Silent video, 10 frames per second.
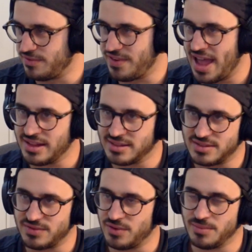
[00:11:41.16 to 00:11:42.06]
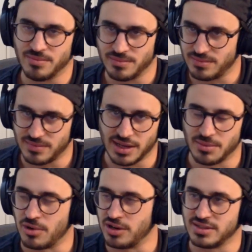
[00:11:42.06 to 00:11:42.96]
fans from
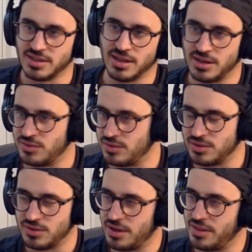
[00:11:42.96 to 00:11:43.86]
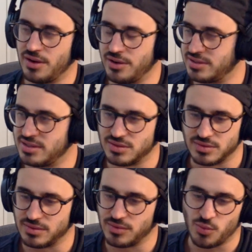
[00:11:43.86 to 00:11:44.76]
like Martin or other
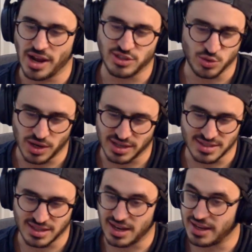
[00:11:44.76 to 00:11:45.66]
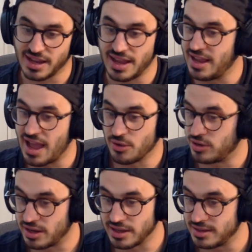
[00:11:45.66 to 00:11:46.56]
artists write to us and they're like, "Hey, how
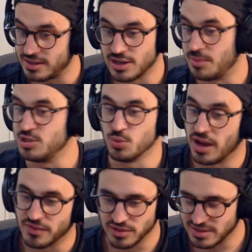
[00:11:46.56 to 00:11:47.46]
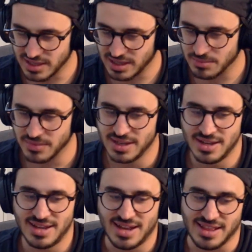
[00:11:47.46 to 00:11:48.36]
can I come to work for the team?"
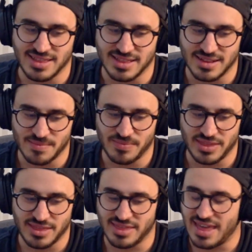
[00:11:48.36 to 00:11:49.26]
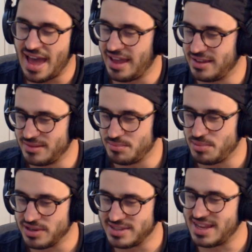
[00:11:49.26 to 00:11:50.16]
And that
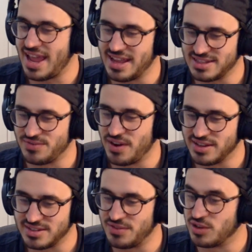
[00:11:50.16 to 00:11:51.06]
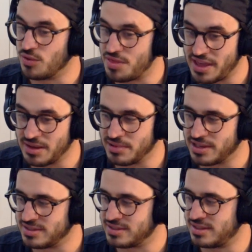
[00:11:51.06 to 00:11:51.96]
per se is a very difficult thing,
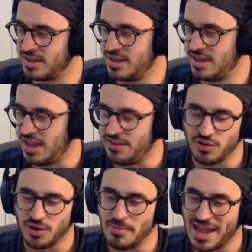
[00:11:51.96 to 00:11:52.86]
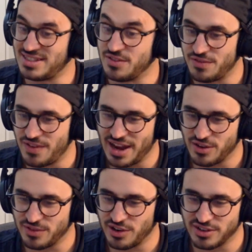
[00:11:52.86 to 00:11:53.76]
because if you're a massive
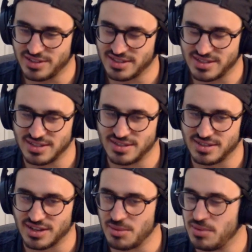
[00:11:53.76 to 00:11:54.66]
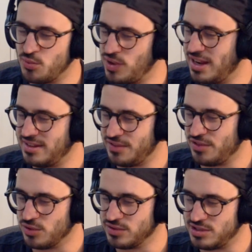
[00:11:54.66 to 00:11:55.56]
fan of an artist, it's going to be really
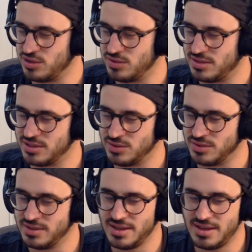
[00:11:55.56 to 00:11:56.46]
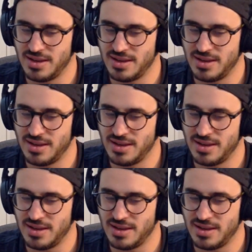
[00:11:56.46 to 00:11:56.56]
difficult to